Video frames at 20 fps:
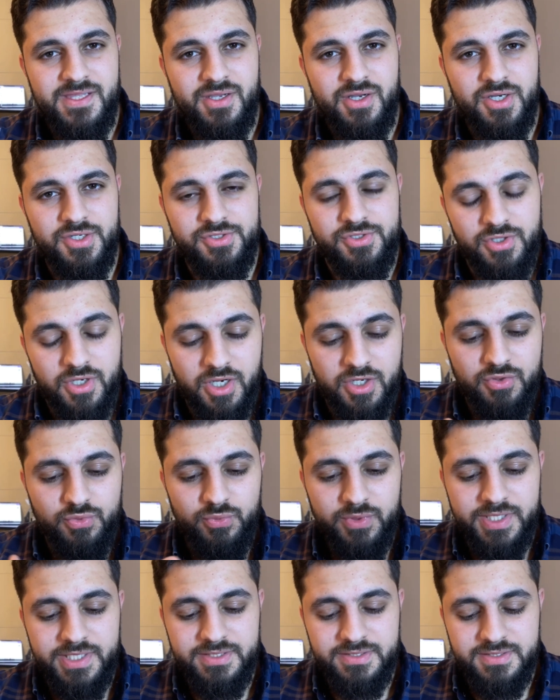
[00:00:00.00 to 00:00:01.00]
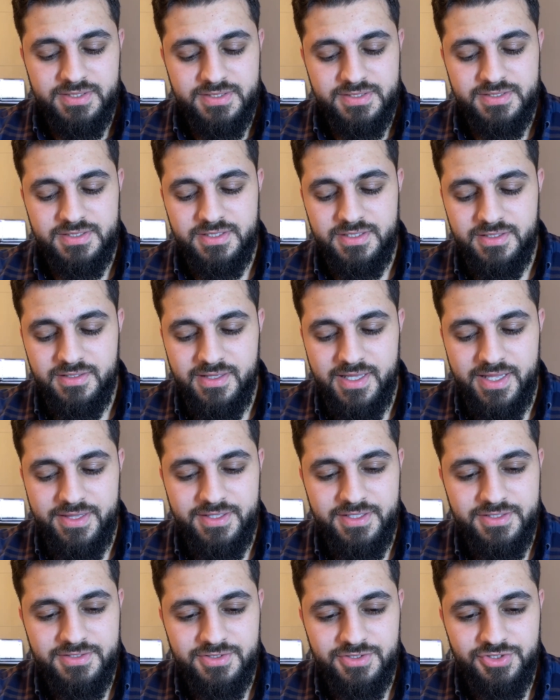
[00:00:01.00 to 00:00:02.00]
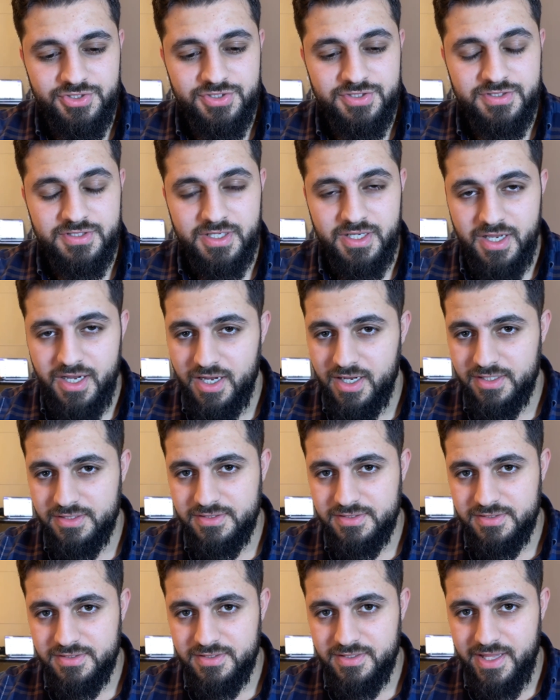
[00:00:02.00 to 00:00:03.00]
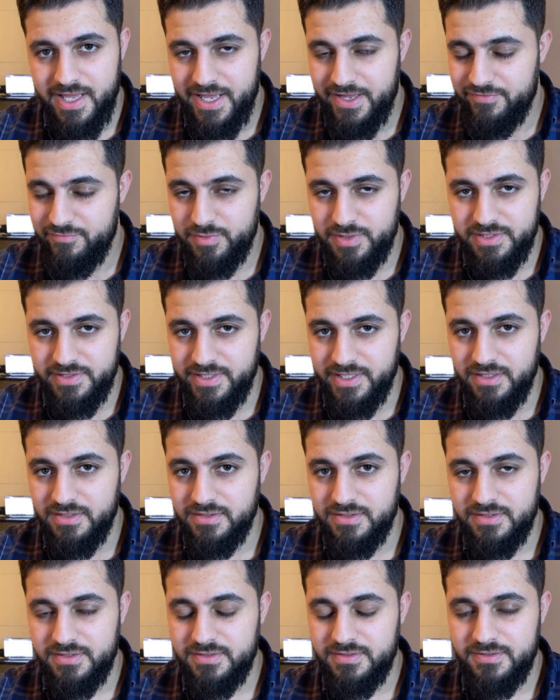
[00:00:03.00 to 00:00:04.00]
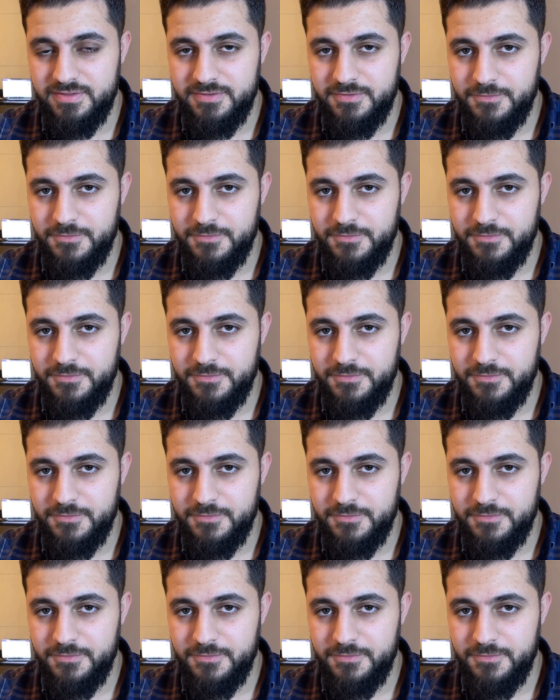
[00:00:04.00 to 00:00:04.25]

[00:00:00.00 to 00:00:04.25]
Are you unwilling to see that these are just the cards that have been dealt?